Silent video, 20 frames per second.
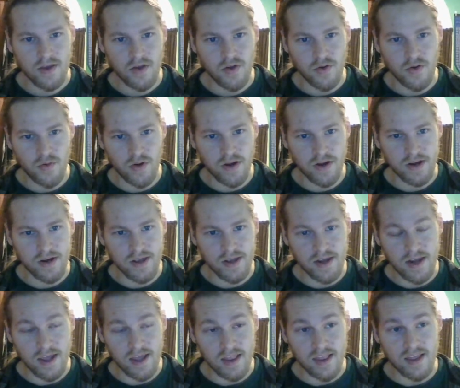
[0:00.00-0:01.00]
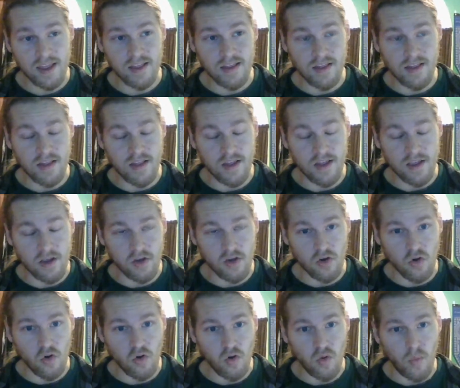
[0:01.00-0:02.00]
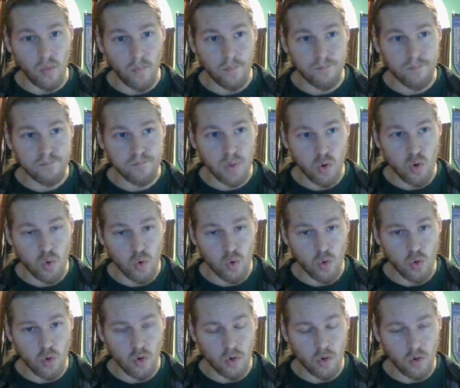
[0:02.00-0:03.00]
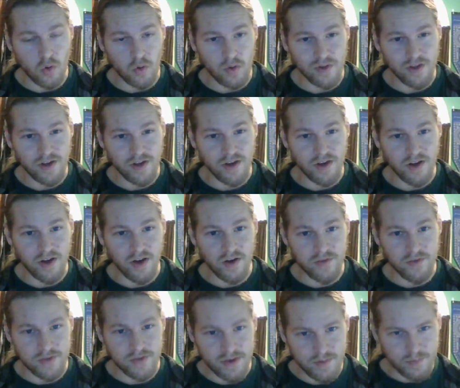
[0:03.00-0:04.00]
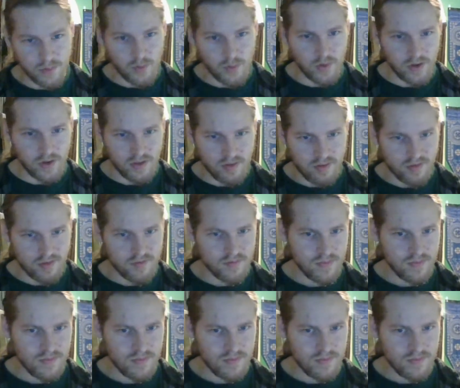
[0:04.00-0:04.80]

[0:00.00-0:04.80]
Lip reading: Alright, it has a single pool of hit points.